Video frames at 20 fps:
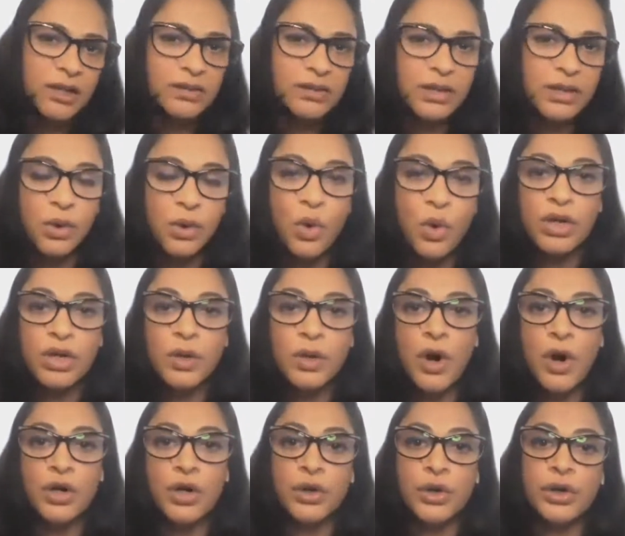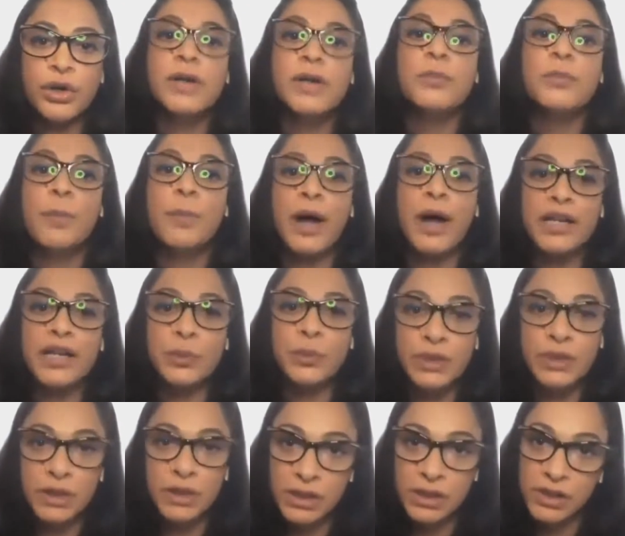then a coconut water or nimbu pani
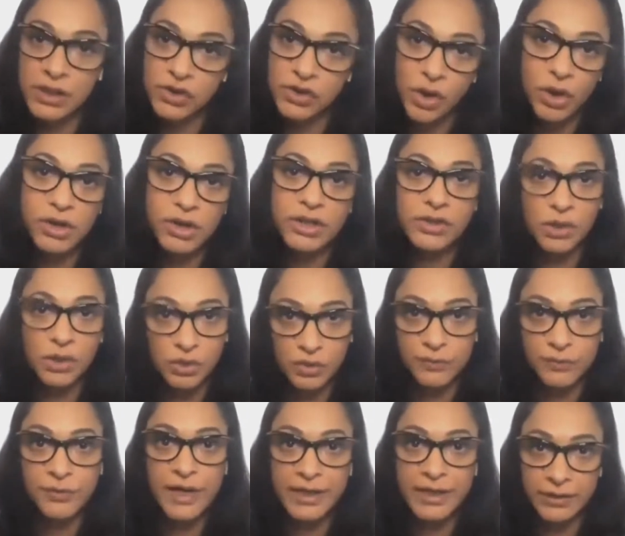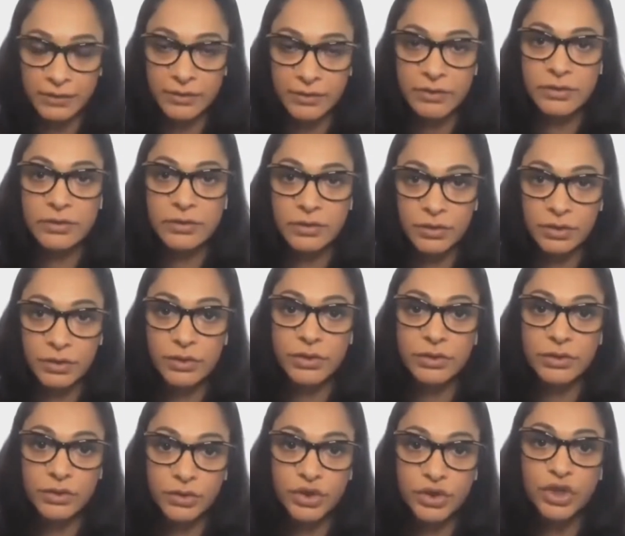with a little salt is also fine.
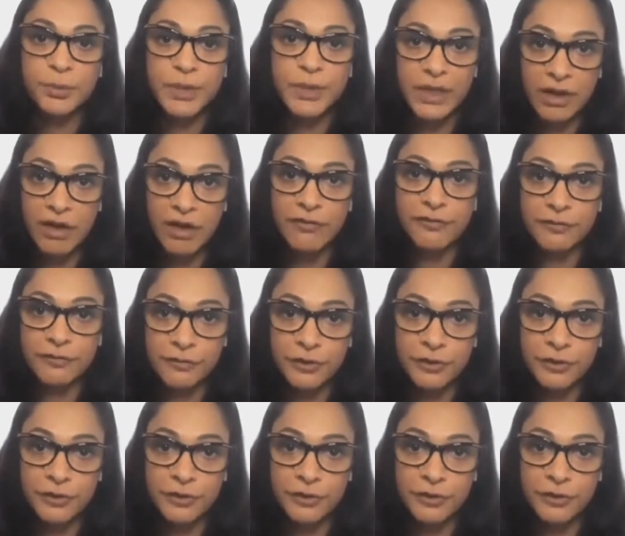Should be enough.